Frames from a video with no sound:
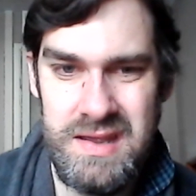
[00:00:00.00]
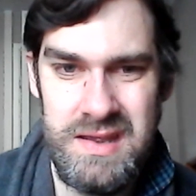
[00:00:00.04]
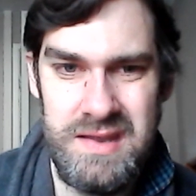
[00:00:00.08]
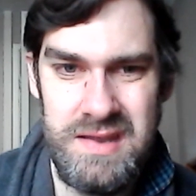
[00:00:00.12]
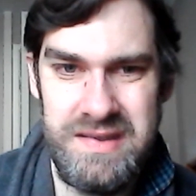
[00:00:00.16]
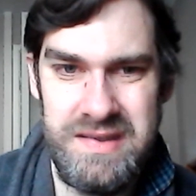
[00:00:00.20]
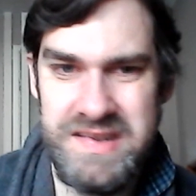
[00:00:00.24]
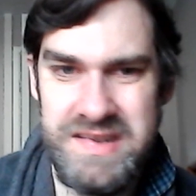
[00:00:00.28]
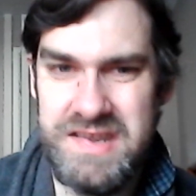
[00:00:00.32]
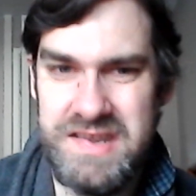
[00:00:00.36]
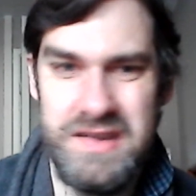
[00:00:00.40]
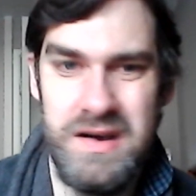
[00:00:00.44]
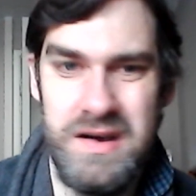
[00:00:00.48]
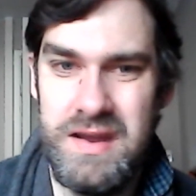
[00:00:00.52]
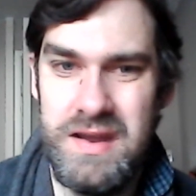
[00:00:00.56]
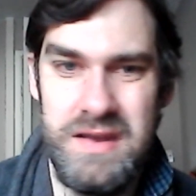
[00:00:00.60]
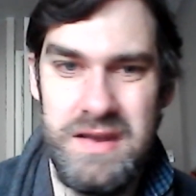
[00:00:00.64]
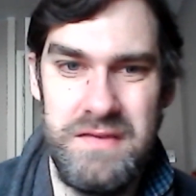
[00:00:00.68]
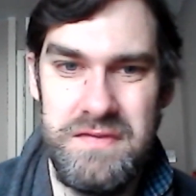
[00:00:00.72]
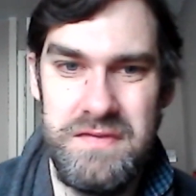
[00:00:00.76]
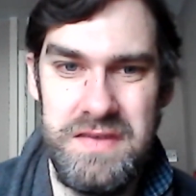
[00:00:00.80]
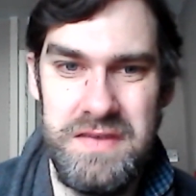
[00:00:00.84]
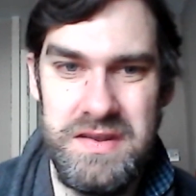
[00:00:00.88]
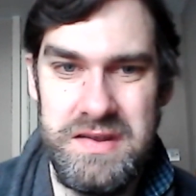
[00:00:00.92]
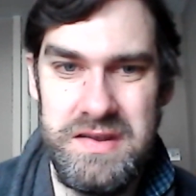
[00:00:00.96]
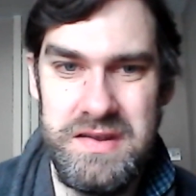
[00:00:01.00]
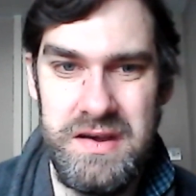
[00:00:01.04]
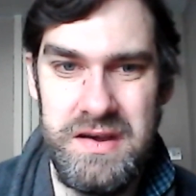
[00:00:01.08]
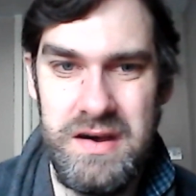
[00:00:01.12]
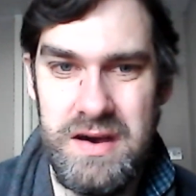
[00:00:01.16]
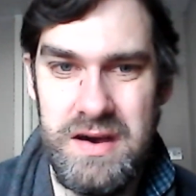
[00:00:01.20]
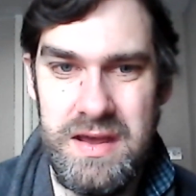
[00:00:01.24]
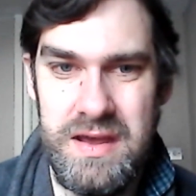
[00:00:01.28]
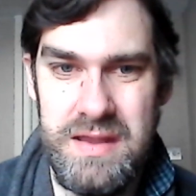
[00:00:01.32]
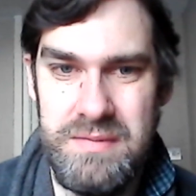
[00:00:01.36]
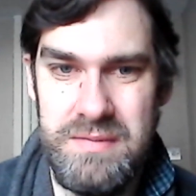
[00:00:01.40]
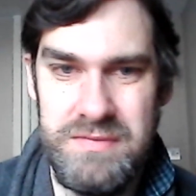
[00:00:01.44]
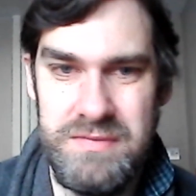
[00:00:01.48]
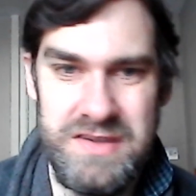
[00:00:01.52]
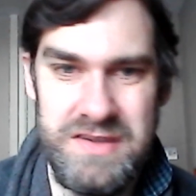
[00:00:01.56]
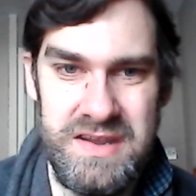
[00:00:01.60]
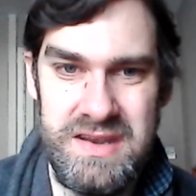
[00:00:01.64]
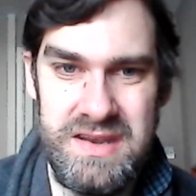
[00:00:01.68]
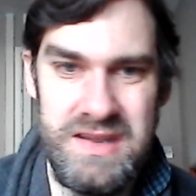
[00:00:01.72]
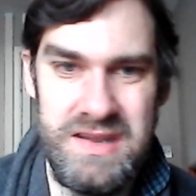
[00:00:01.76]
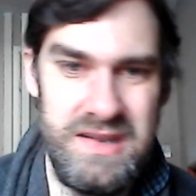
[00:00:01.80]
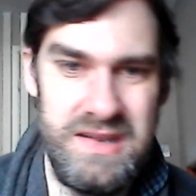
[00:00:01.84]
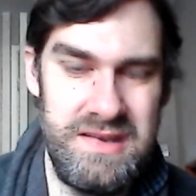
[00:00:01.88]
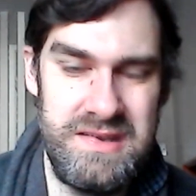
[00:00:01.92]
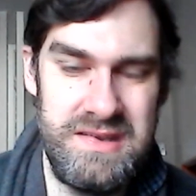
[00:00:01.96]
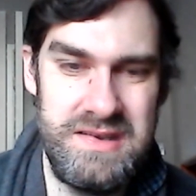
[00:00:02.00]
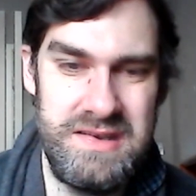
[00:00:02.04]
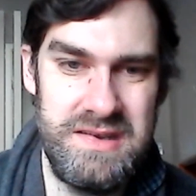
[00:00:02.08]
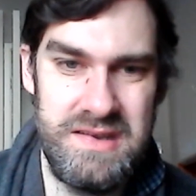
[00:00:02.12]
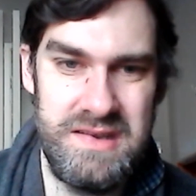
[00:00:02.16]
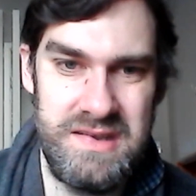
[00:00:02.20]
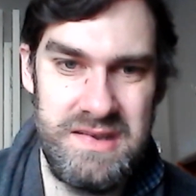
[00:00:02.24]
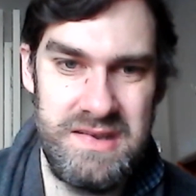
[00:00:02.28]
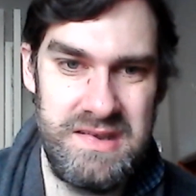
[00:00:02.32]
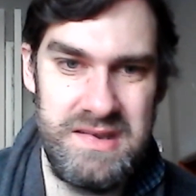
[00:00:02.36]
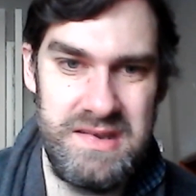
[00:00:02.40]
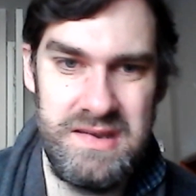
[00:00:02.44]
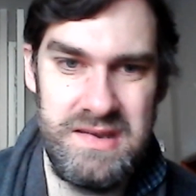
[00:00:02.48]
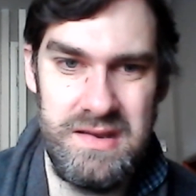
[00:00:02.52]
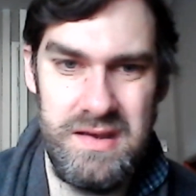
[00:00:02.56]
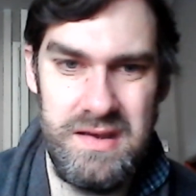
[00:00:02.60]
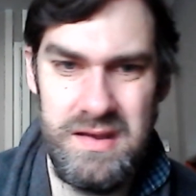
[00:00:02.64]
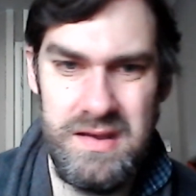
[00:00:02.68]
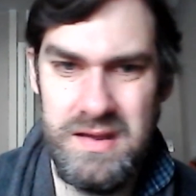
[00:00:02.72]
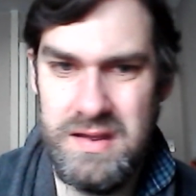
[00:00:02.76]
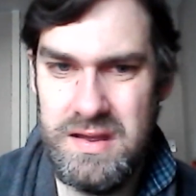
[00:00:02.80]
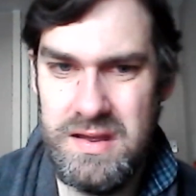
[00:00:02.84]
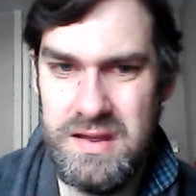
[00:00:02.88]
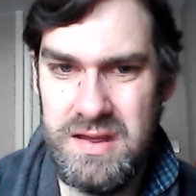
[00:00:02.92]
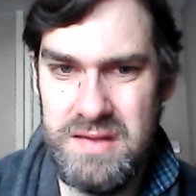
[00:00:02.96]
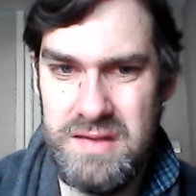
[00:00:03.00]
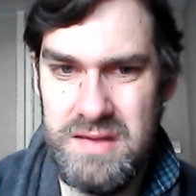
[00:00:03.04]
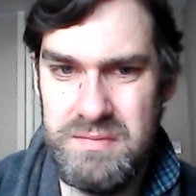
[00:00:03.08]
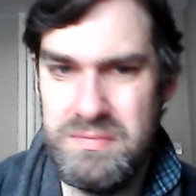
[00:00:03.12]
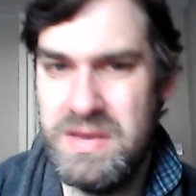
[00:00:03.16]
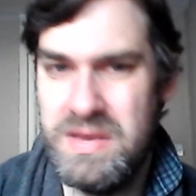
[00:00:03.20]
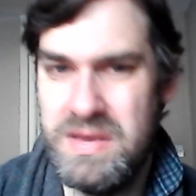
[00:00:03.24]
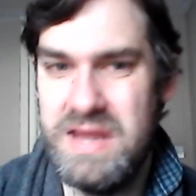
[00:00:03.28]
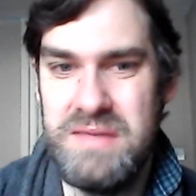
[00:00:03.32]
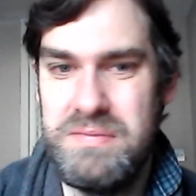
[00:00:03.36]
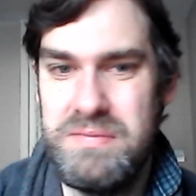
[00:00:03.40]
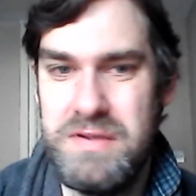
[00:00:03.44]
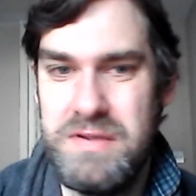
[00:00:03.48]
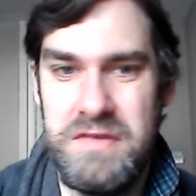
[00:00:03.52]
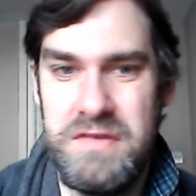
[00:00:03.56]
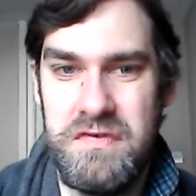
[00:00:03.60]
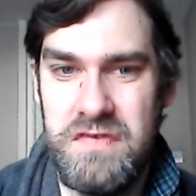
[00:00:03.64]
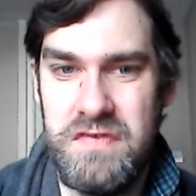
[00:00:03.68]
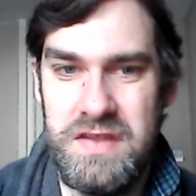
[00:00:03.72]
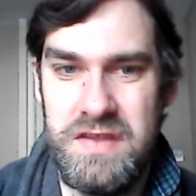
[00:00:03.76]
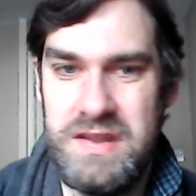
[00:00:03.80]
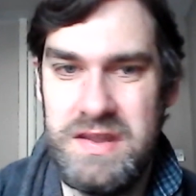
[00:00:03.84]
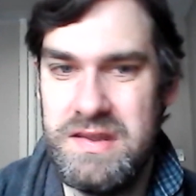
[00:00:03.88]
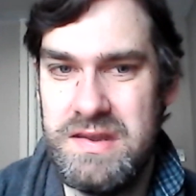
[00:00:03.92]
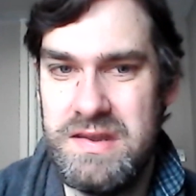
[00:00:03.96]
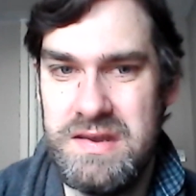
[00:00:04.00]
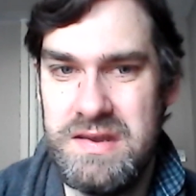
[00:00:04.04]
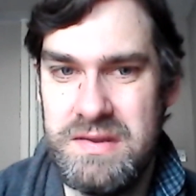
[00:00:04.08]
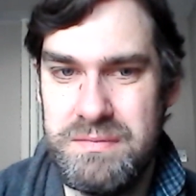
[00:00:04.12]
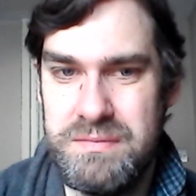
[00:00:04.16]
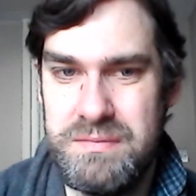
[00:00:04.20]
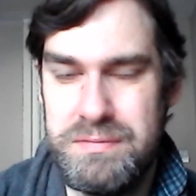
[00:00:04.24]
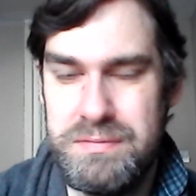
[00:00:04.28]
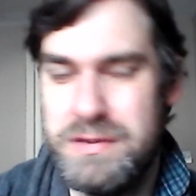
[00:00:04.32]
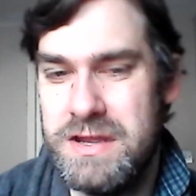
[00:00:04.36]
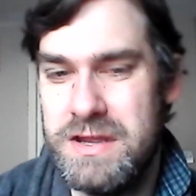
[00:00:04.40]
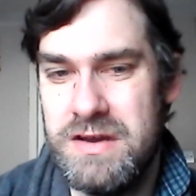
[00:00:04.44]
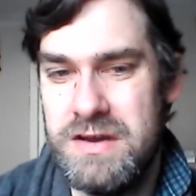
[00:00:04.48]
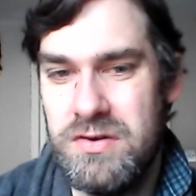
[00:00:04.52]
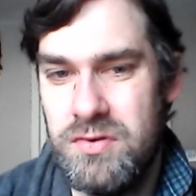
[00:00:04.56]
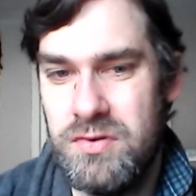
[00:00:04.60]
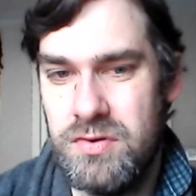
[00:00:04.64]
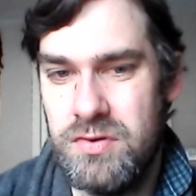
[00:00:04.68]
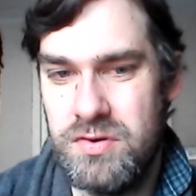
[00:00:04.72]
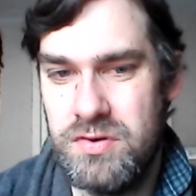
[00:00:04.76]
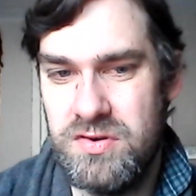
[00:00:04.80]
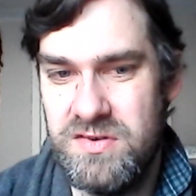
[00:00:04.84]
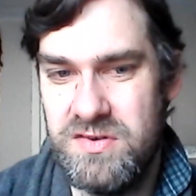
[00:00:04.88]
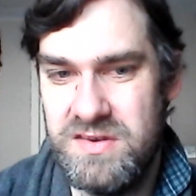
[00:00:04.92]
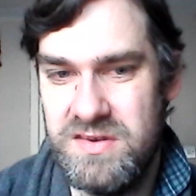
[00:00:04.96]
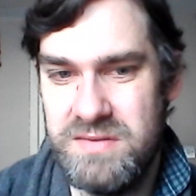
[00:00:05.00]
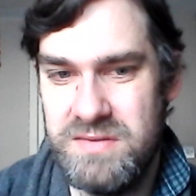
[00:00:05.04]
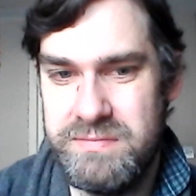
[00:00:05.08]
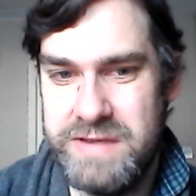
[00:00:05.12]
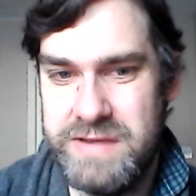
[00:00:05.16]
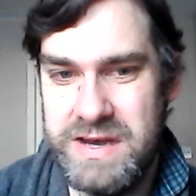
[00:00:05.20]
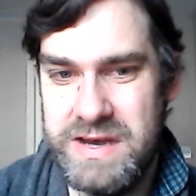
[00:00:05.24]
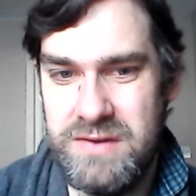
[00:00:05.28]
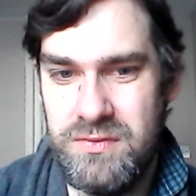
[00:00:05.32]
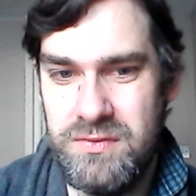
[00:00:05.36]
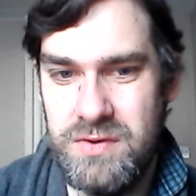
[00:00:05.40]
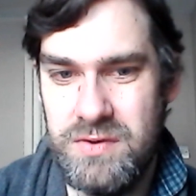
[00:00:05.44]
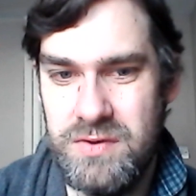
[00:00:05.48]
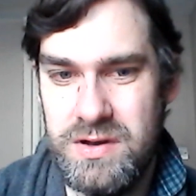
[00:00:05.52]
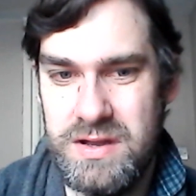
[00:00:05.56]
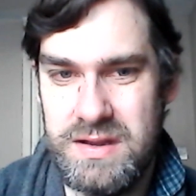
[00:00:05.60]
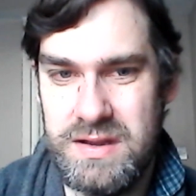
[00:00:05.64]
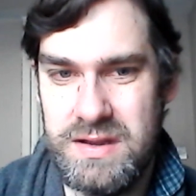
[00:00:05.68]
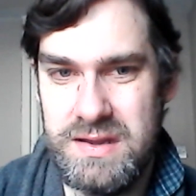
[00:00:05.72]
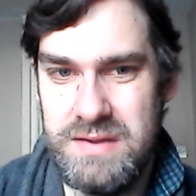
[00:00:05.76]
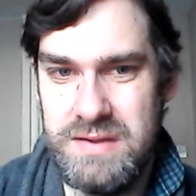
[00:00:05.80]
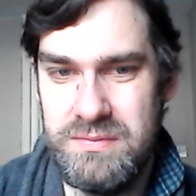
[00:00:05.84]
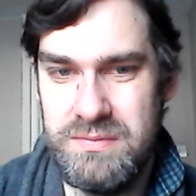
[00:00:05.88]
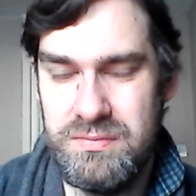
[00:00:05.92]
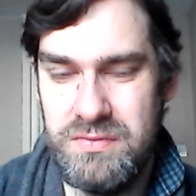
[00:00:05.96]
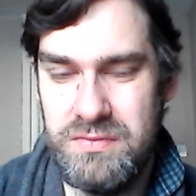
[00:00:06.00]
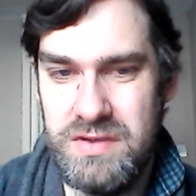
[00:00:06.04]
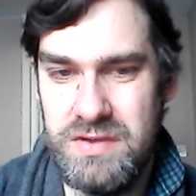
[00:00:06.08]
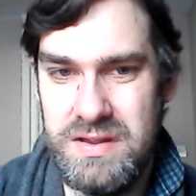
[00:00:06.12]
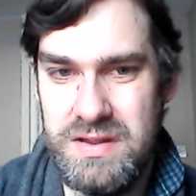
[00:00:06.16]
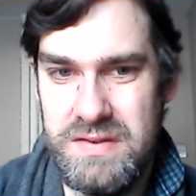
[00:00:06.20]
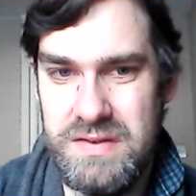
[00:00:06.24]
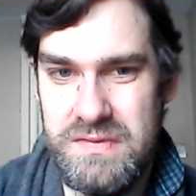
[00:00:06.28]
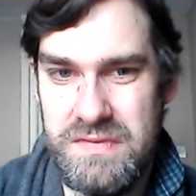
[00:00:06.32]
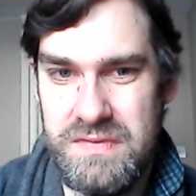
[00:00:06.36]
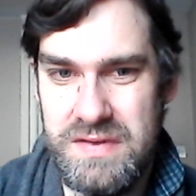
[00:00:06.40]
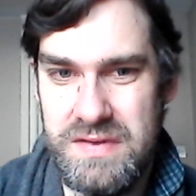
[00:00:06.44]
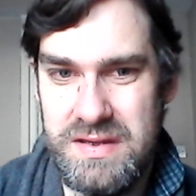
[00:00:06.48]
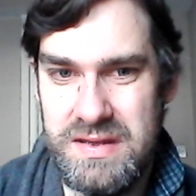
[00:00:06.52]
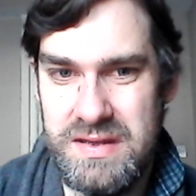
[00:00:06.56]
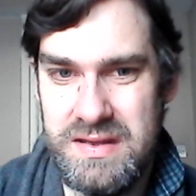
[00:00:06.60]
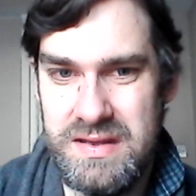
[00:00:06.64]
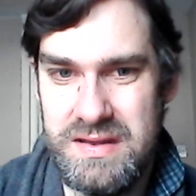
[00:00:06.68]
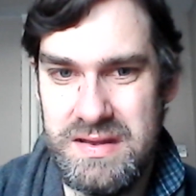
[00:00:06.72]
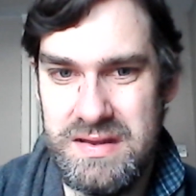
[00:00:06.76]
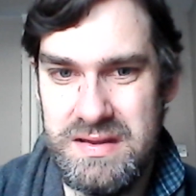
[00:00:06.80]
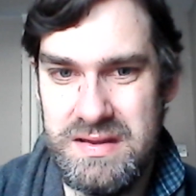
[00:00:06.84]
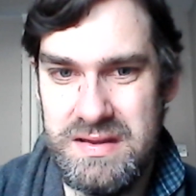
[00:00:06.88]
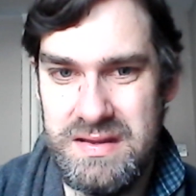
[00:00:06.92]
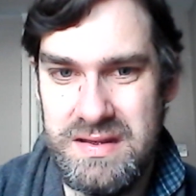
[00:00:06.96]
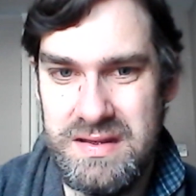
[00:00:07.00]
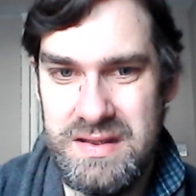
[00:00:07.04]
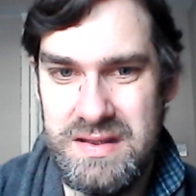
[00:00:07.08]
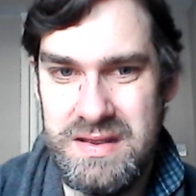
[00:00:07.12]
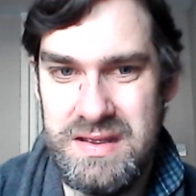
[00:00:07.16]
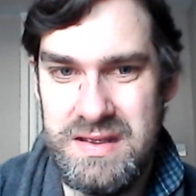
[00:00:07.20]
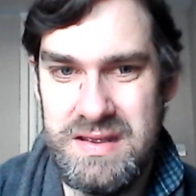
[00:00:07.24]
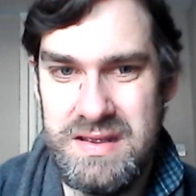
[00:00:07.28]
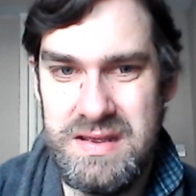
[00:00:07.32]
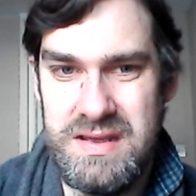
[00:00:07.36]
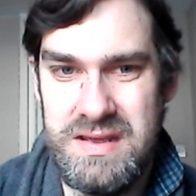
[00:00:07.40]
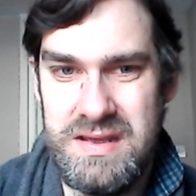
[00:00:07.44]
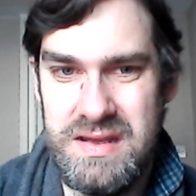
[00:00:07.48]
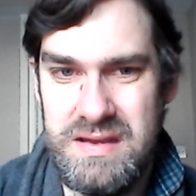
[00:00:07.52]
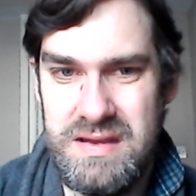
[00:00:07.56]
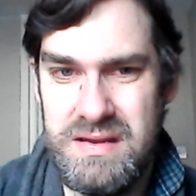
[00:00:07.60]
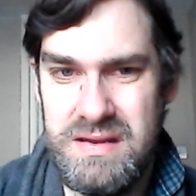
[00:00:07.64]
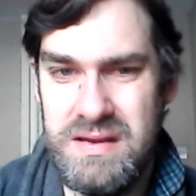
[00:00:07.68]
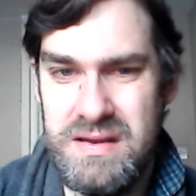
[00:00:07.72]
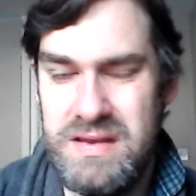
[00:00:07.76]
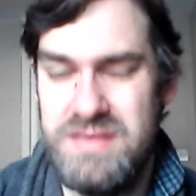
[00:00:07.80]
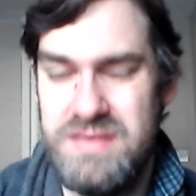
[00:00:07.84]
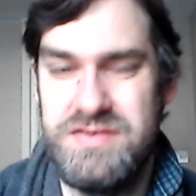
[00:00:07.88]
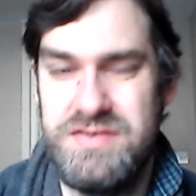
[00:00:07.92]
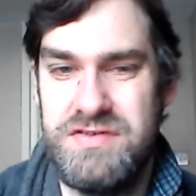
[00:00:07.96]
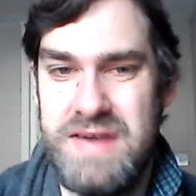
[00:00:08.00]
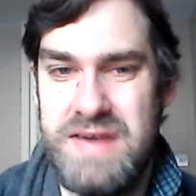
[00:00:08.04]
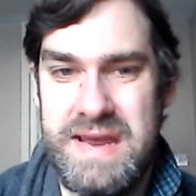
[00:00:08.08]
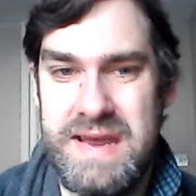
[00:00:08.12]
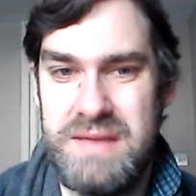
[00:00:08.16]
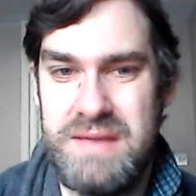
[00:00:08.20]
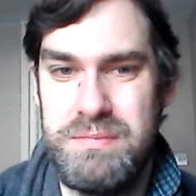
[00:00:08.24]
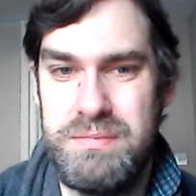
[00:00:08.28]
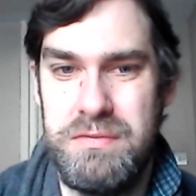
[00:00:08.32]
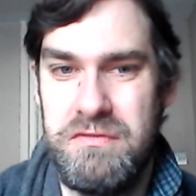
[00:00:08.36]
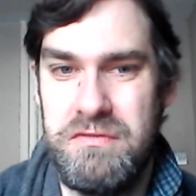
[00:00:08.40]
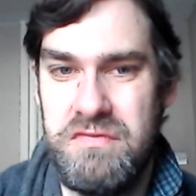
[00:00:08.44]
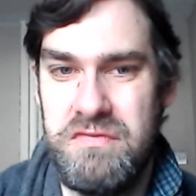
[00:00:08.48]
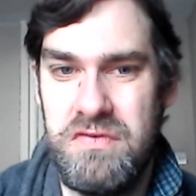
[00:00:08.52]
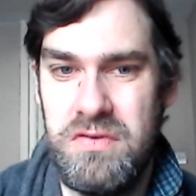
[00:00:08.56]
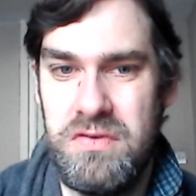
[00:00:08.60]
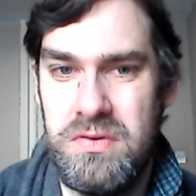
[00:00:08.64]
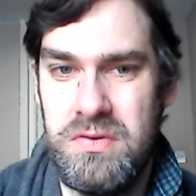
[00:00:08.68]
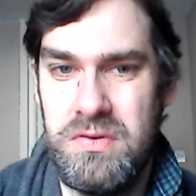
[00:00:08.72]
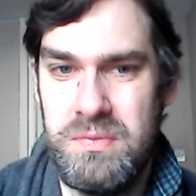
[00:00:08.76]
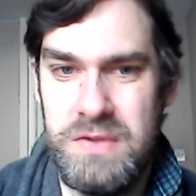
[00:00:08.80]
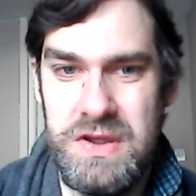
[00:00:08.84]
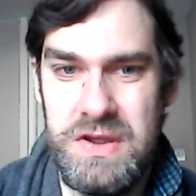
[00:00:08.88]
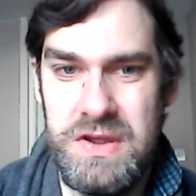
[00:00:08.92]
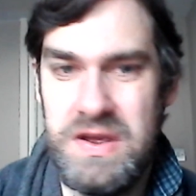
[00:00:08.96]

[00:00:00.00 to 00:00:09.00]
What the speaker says: sign of the times and he's just maybe feeling a bit awkward about working with a drag performer.